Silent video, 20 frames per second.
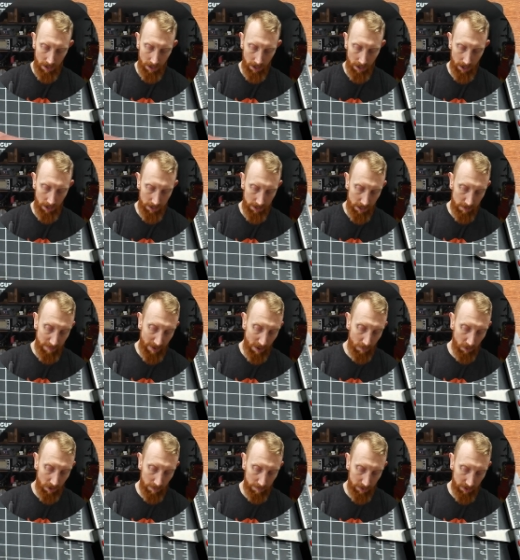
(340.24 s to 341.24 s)
You may
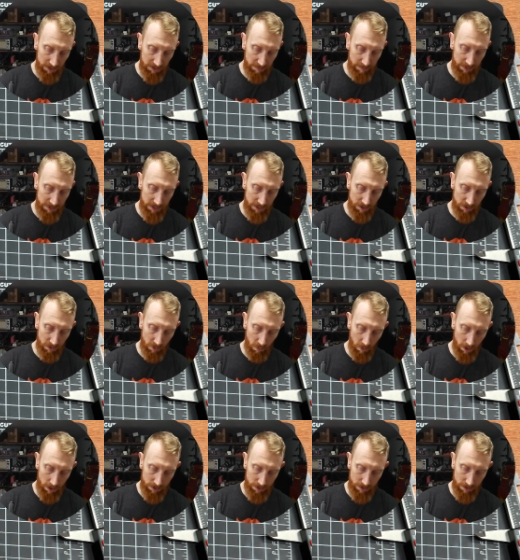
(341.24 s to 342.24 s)
want to put some additional
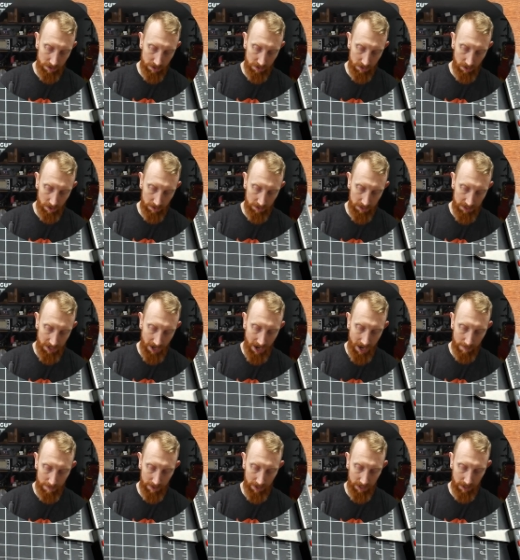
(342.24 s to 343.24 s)
washers on the
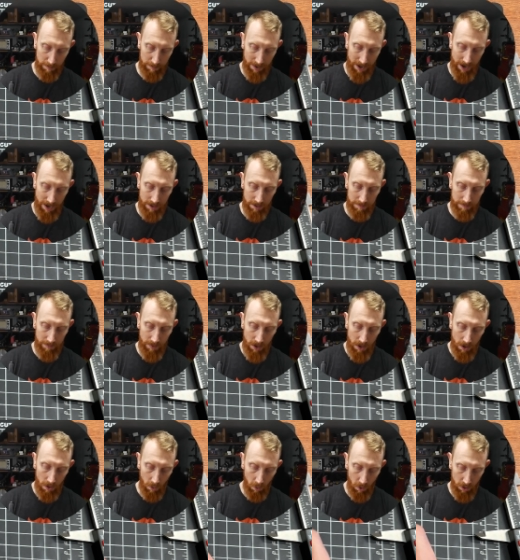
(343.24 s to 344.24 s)
top and the bottom,
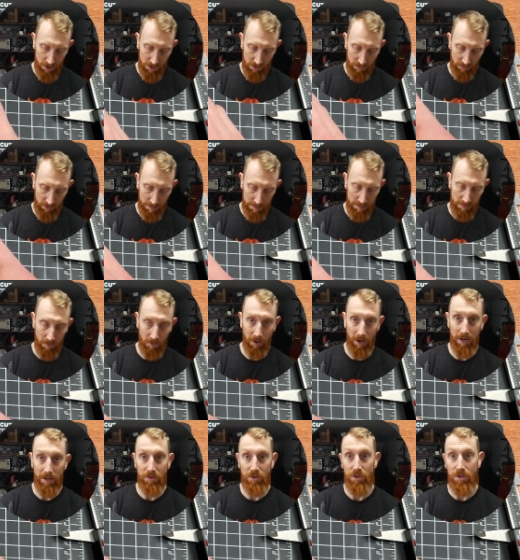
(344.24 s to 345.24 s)
or just flip them
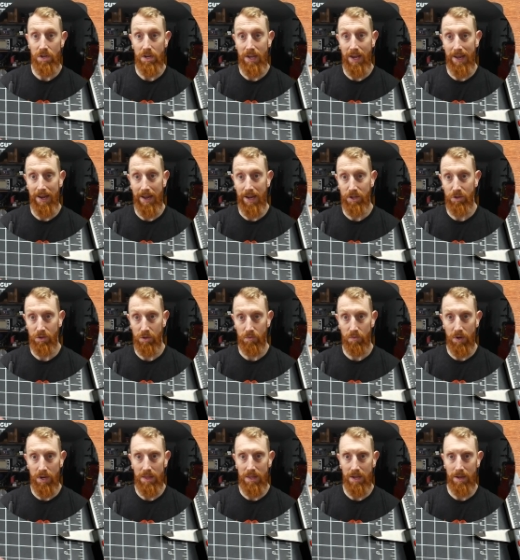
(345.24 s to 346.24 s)
around so you can't actually
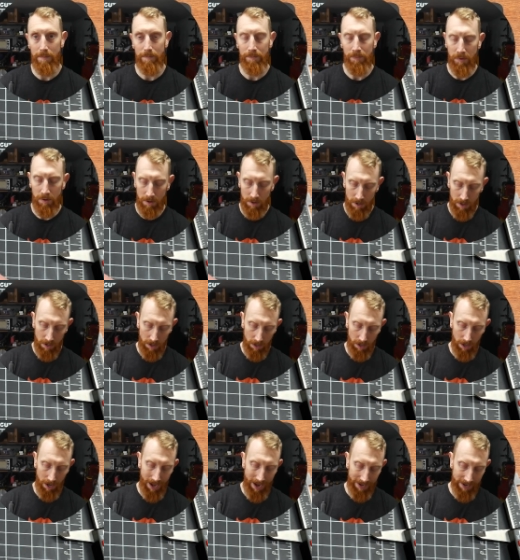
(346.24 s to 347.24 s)
read them.
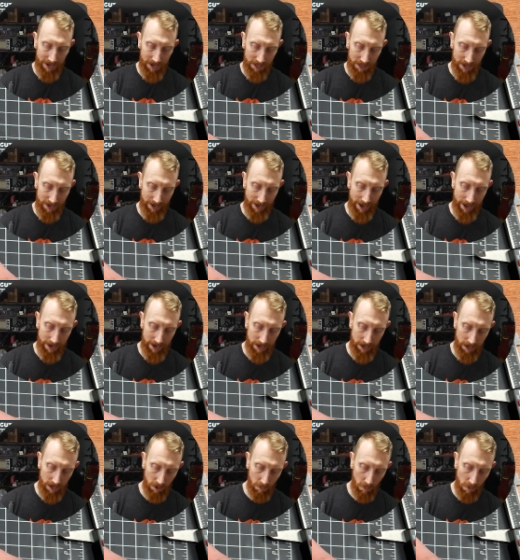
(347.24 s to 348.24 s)
I kind of like
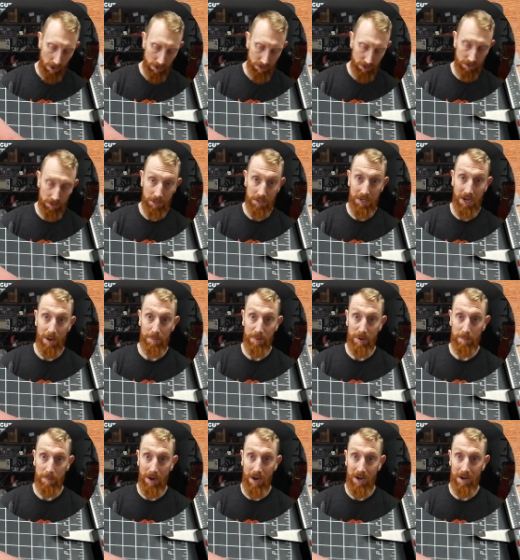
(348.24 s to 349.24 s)
adding a washer on the top
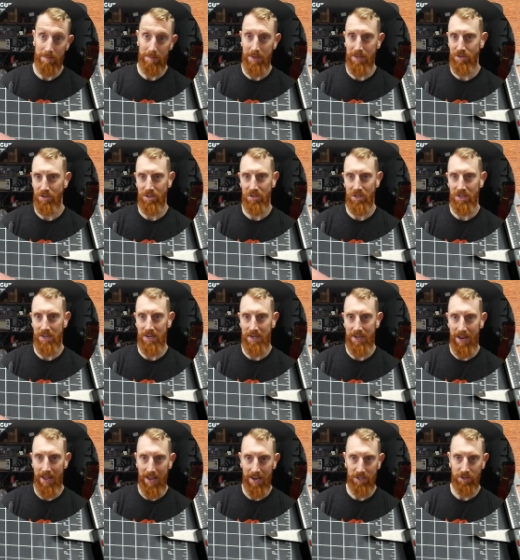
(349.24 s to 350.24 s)
and the bottom as just
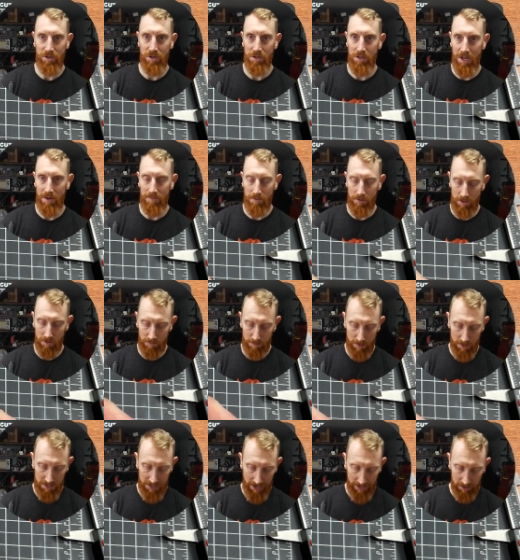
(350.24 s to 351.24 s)
an extra level of
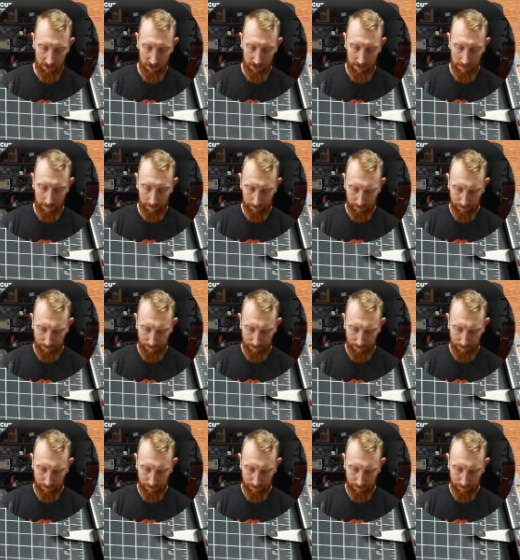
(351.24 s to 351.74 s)
protection.